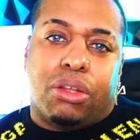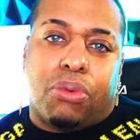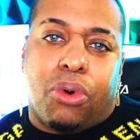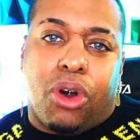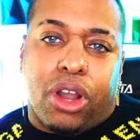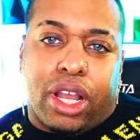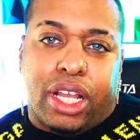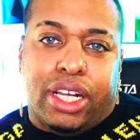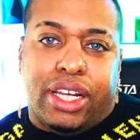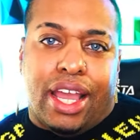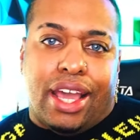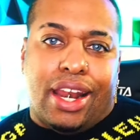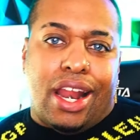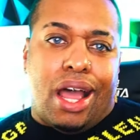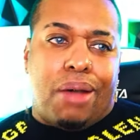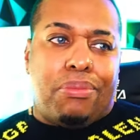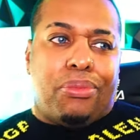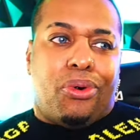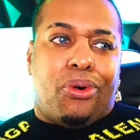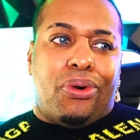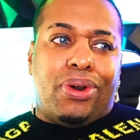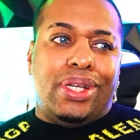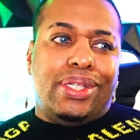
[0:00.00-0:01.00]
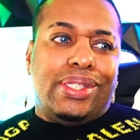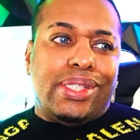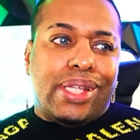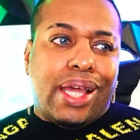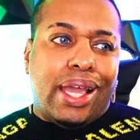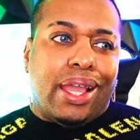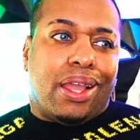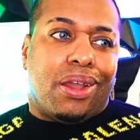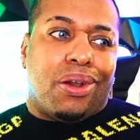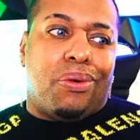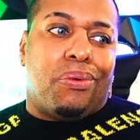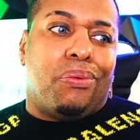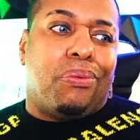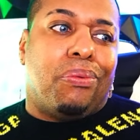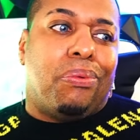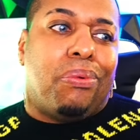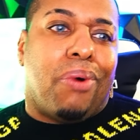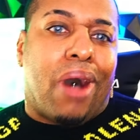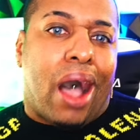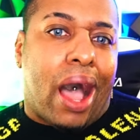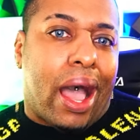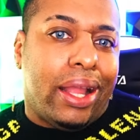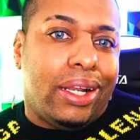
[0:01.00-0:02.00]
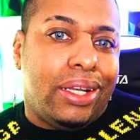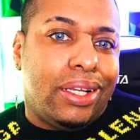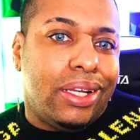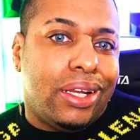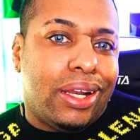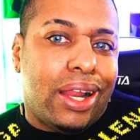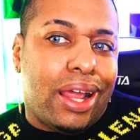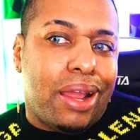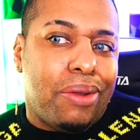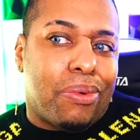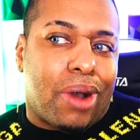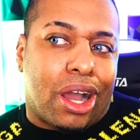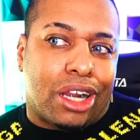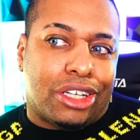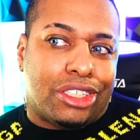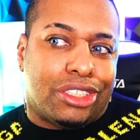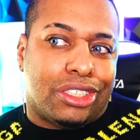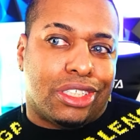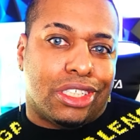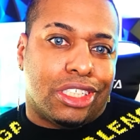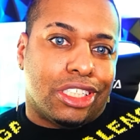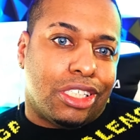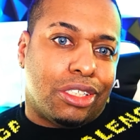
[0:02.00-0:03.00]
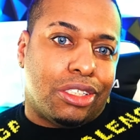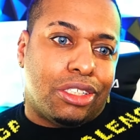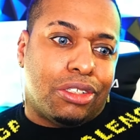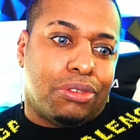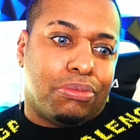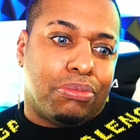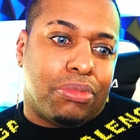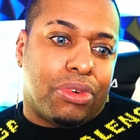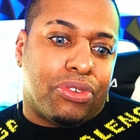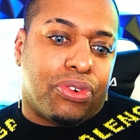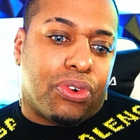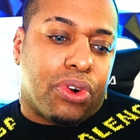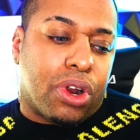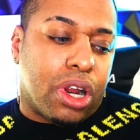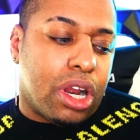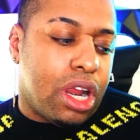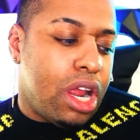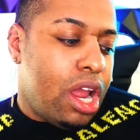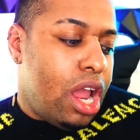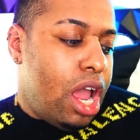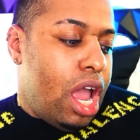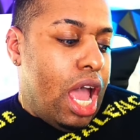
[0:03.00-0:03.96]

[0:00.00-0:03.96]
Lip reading: The Walking Dead, I'm always like, why didn't I watch this before?